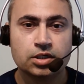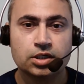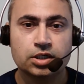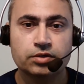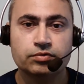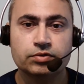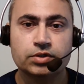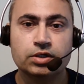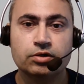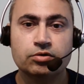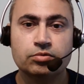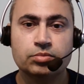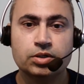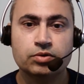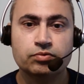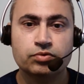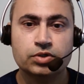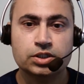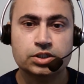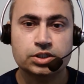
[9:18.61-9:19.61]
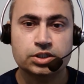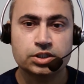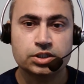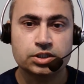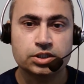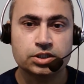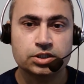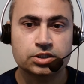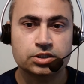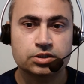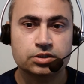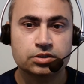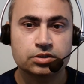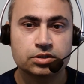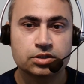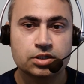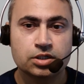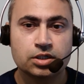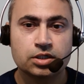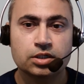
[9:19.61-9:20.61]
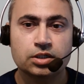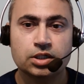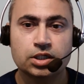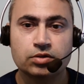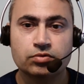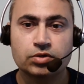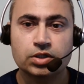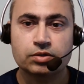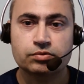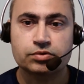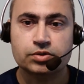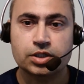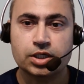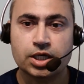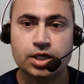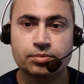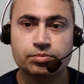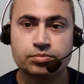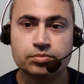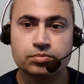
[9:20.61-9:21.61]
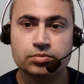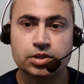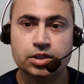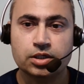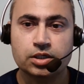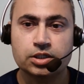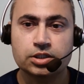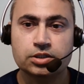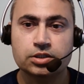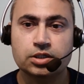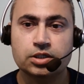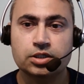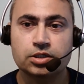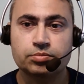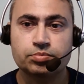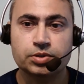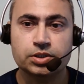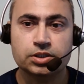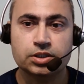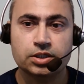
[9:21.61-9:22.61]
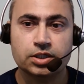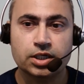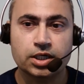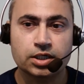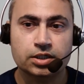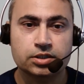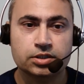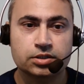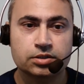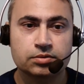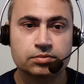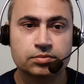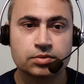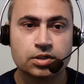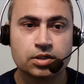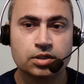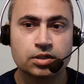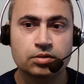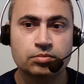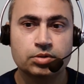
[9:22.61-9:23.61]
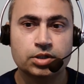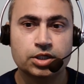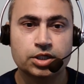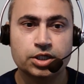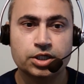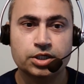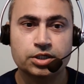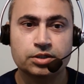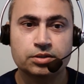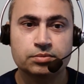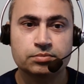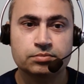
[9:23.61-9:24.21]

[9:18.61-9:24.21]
If government was serious, they would have slapped at least 100% tax. But hey,